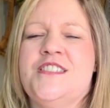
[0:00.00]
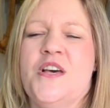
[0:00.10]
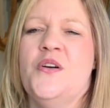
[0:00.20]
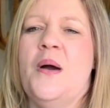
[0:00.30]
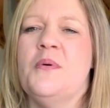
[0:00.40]
So
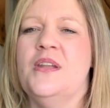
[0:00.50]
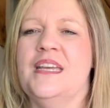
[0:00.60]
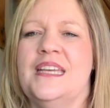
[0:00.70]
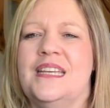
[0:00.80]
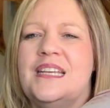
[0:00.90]
I'm gonna
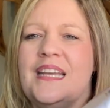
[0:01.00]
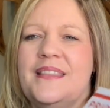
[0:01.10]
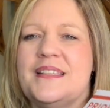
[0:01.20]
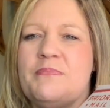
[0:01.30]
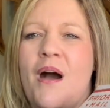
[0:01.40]
get
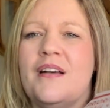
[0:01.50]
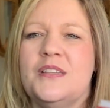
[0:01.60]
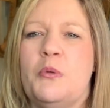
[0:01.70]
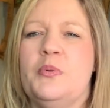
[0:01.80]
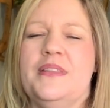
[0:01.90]
this box
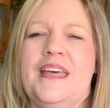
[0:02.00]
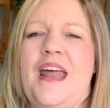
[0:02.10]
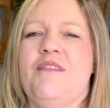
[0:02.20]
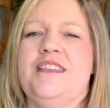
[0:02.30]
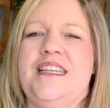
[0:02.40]
open that
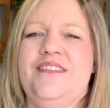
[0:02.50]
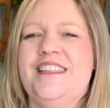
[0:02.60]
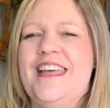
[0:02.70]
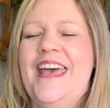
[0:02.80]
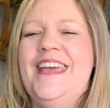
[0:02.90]
I received
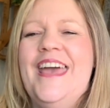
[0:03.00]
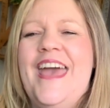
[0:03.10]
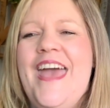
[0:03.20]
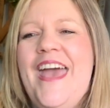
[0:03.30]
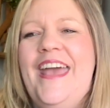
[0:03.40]
today,
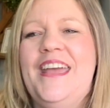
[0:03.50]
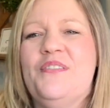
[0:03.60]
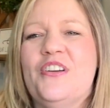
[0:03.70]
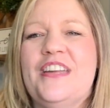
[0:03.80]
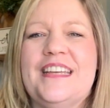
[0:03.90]
and
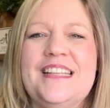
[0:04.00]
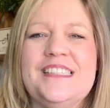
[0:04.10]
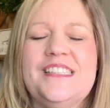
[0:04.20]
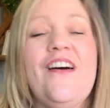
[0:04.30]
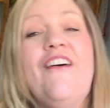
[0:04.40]
we're gonna get
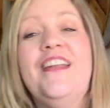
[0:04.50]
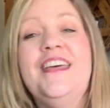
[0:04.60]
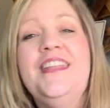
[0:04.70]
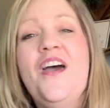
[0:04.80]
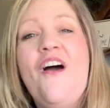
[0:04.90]

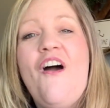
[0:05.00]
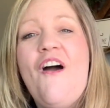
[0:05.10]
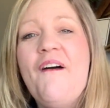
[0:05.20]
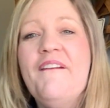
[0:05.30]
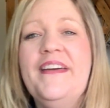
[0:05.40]
started
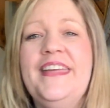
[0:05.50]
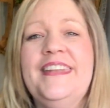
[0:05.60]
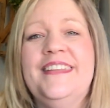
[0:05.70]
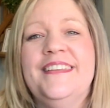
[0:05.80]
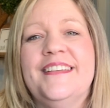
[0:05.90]

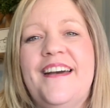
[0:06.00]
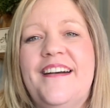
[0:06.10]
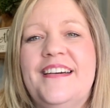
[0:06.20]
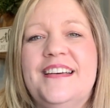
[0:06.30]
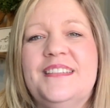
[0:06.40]
on
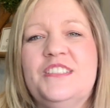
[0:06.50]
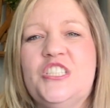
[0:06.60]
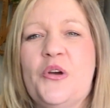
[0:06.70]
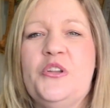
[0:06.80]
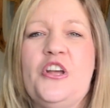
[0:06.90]

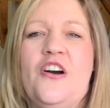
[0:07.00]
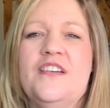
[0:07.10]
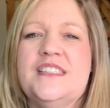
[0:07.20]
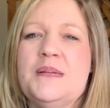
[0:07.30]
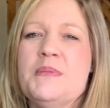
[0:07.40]
showing
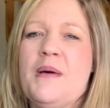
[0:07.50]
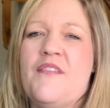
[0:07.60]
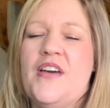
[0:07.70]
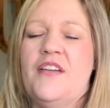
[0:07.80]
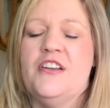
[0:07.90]
y'all some of my
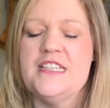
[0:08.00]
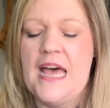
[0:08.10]
favorites.